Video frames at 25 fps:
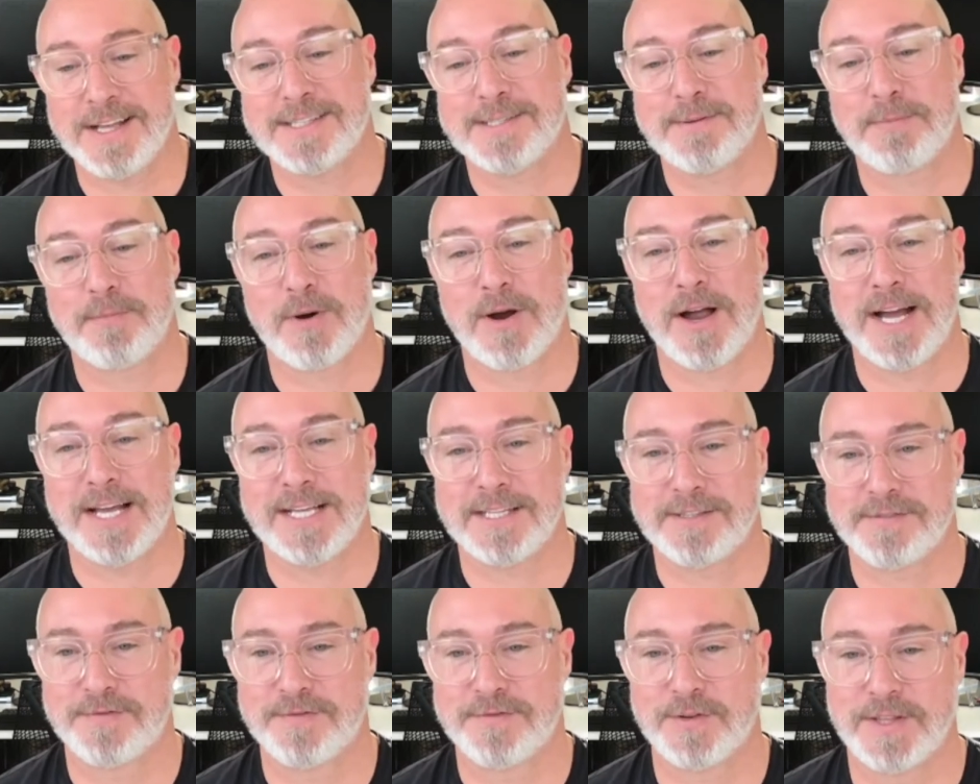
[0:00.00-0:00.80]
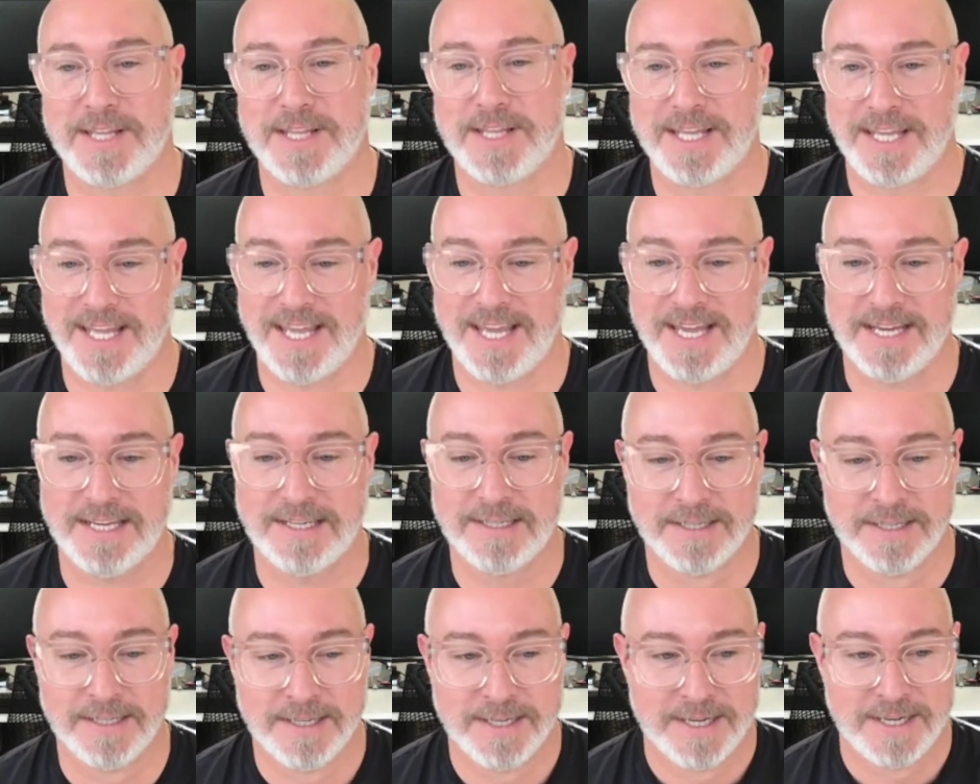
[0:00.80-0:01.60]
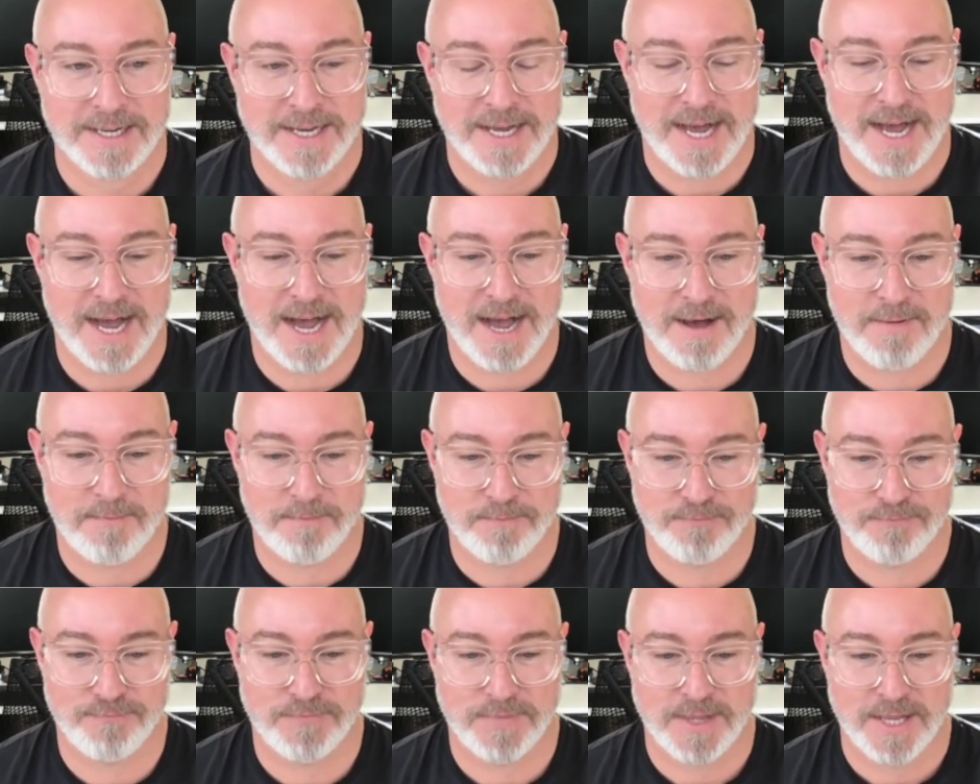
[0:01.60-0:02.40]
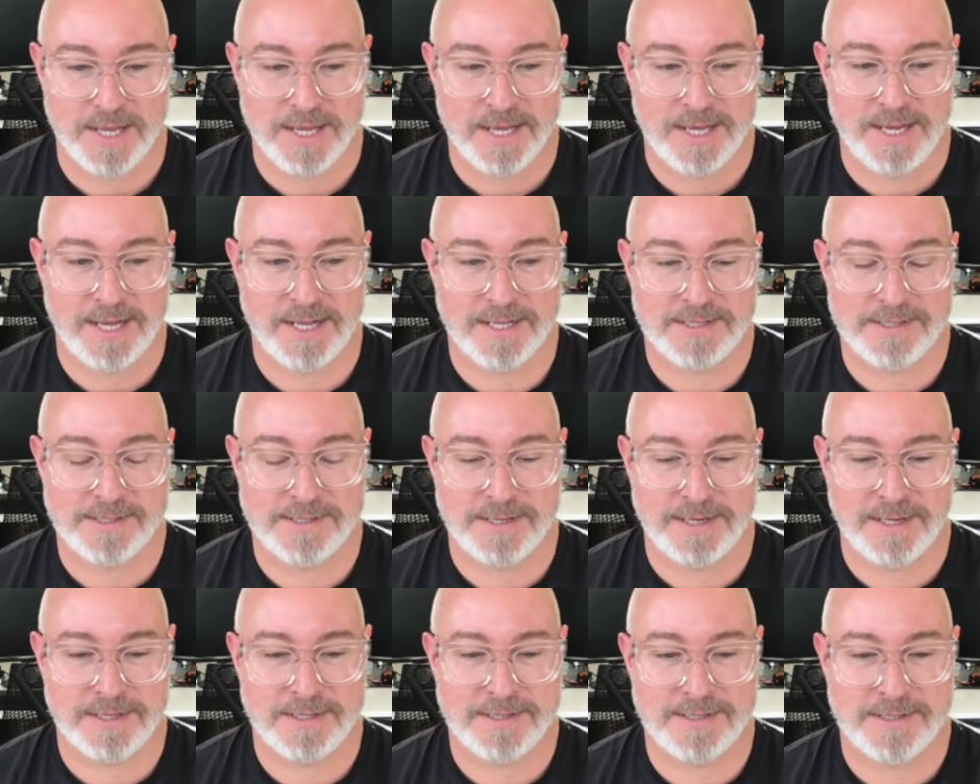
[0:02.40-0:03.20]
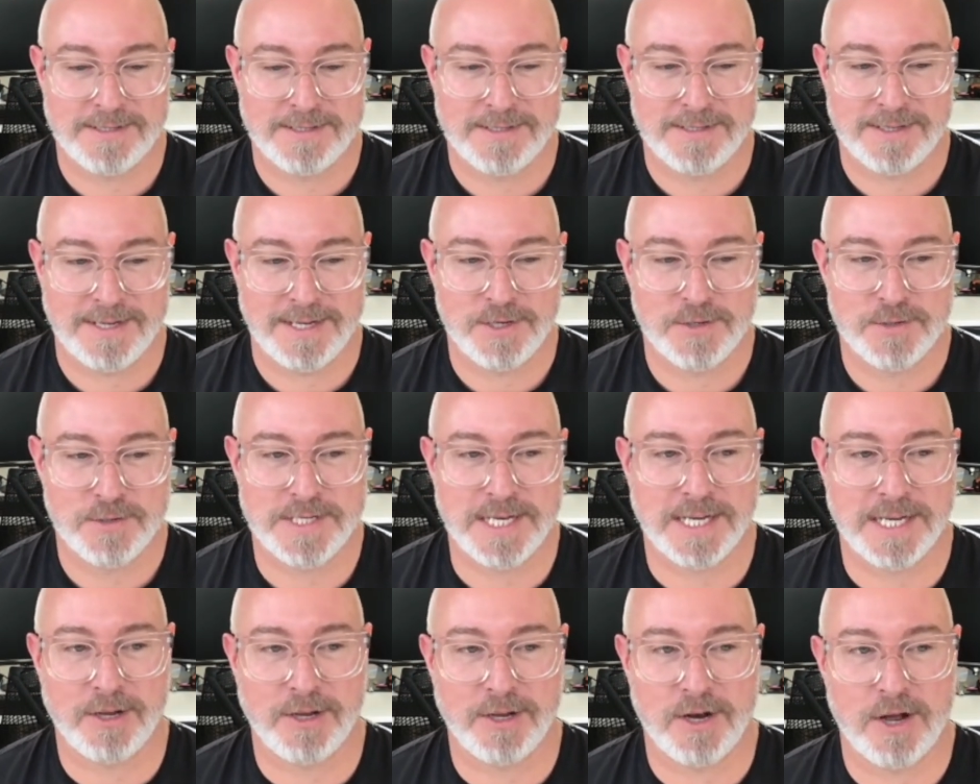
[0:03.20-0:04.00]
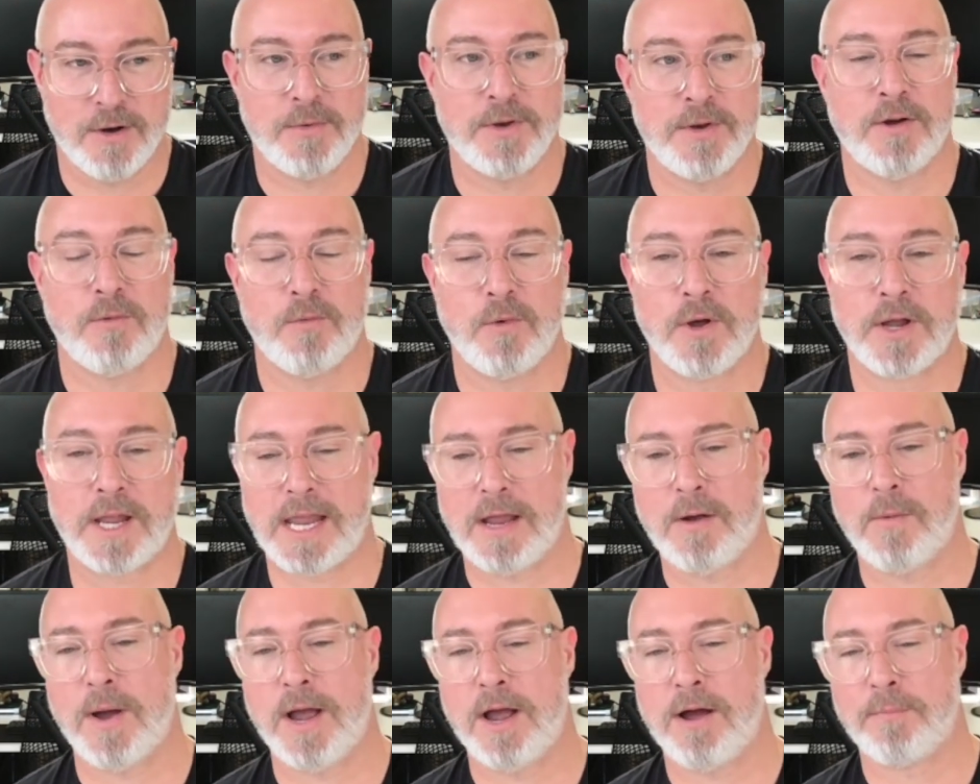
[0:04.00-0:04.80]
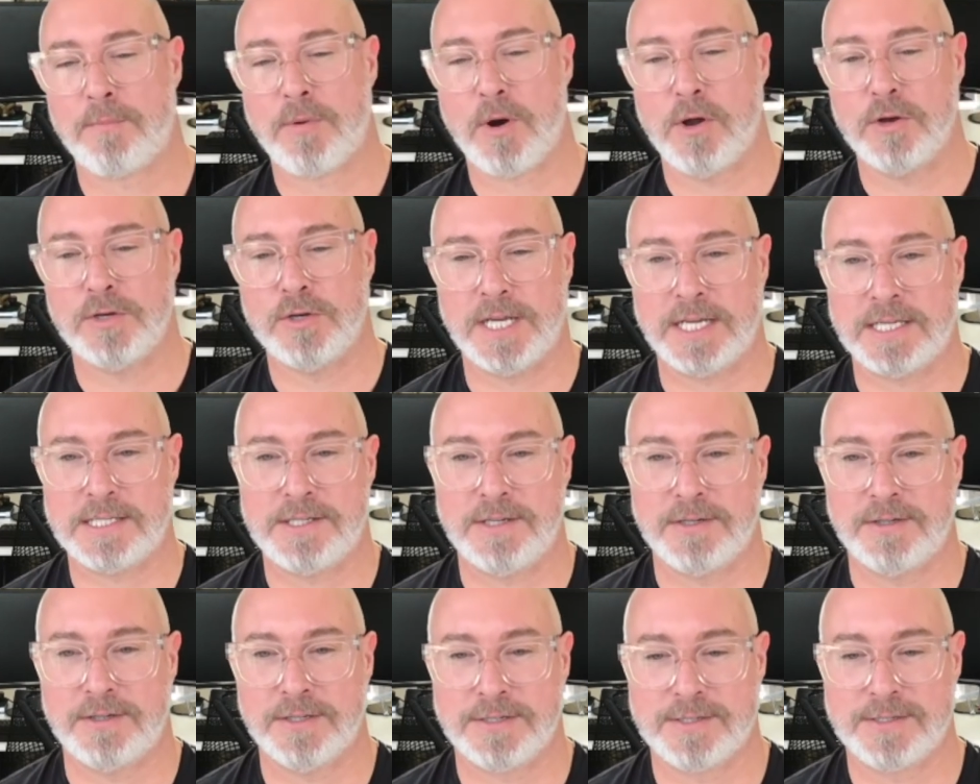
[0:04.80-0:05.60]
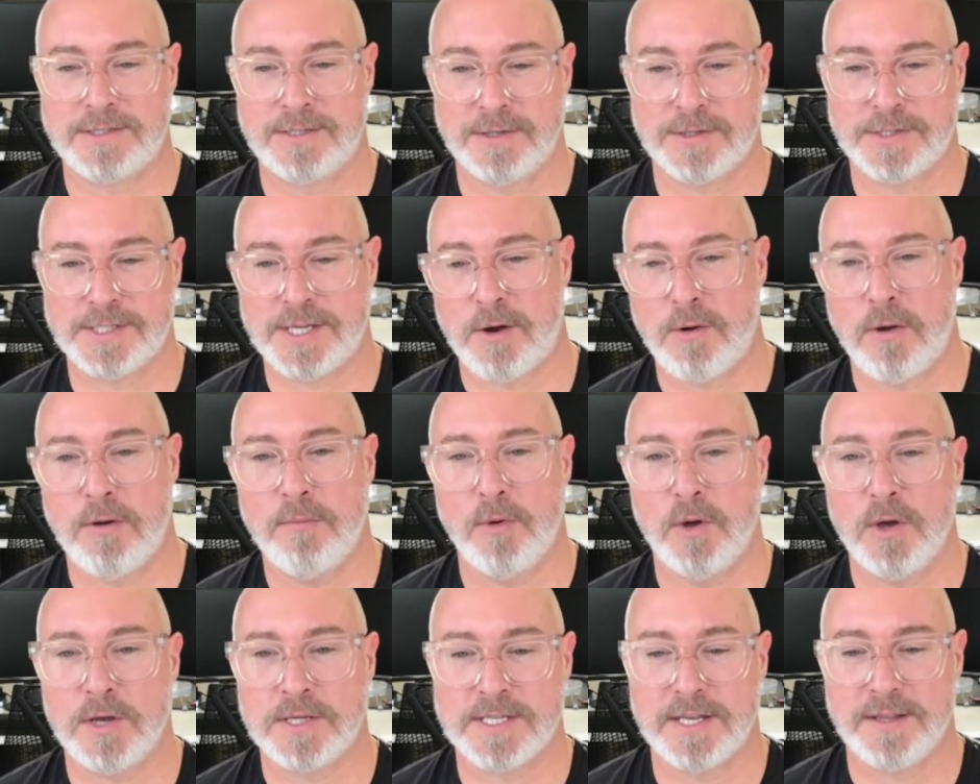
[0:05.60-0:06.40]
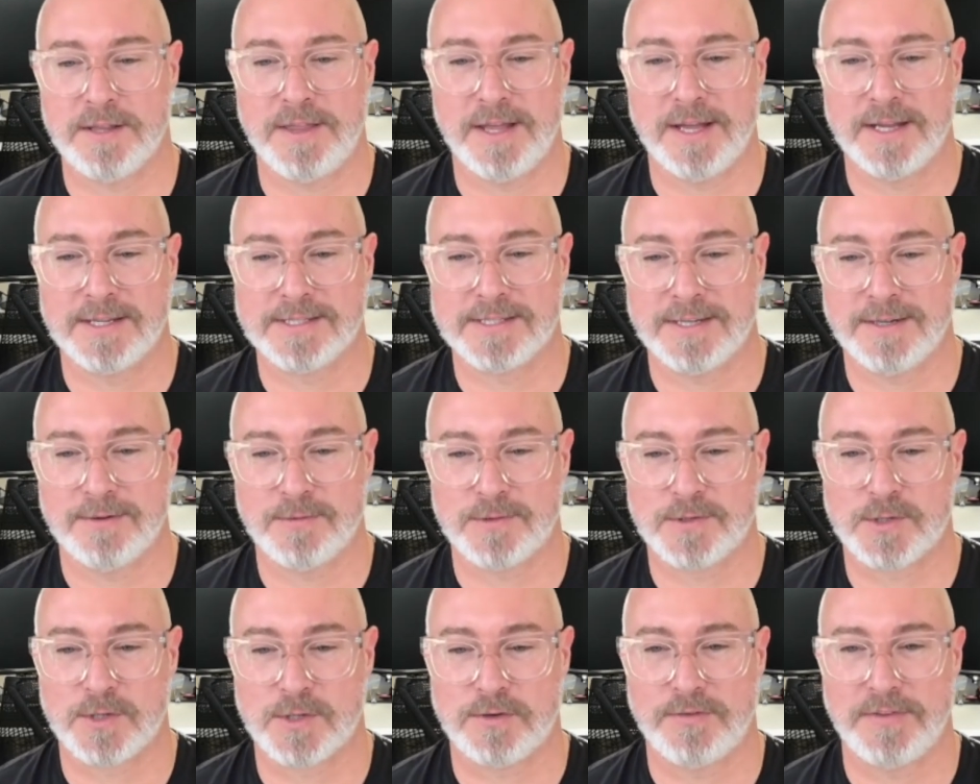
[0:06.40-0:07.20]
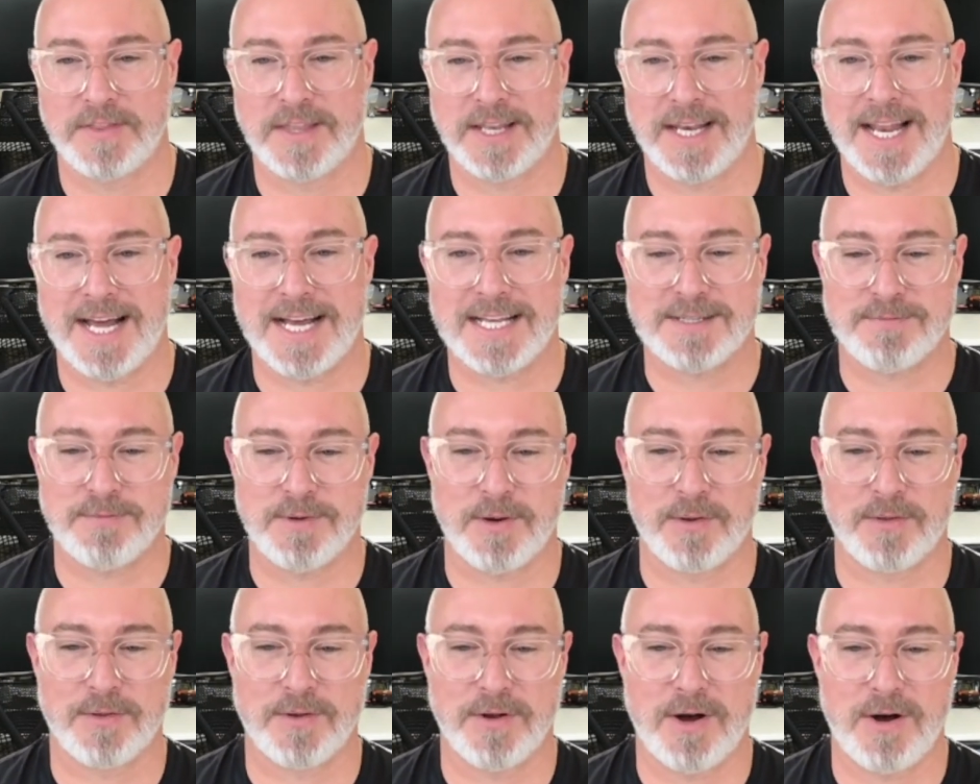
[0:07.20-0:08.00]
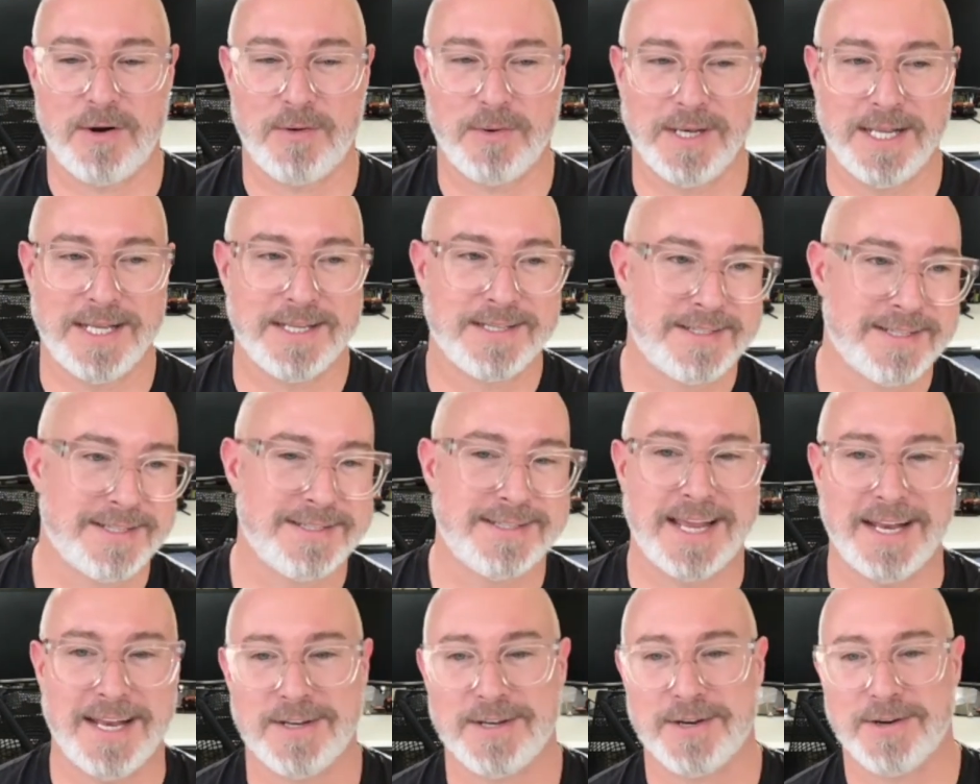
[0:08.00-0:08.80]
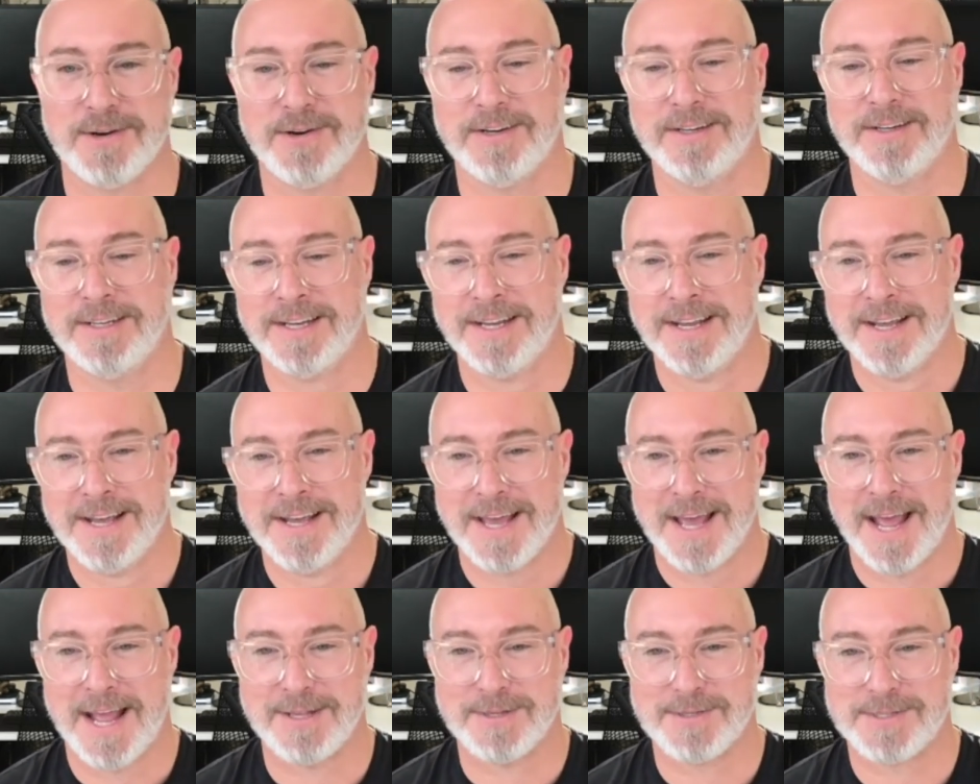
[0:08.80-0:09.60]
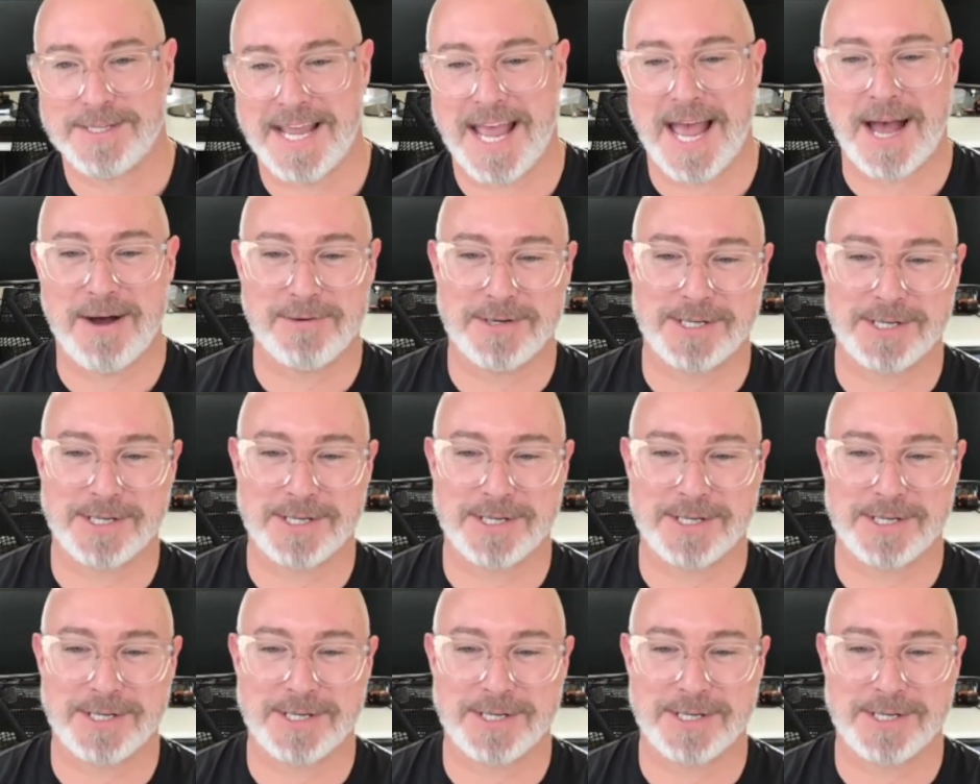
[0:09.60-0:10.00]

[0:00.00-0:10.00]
surprise for the year. It's interesting, you know, when you're working away on projects, you're so immersed in things, and it was sort of at the last minute, thought, oh well, let's just enter and see how it